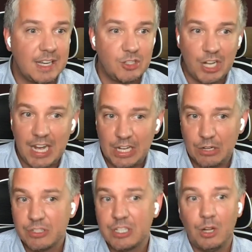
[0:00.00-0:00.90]
educating
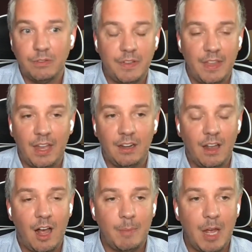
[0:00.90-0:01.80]
yourself, and then
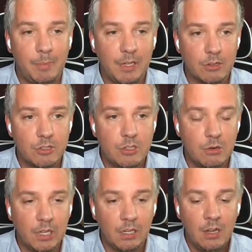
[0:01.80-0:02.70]
helping your
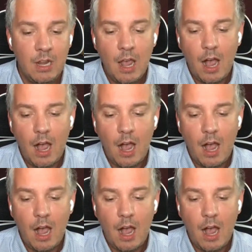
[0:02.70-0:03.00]
student.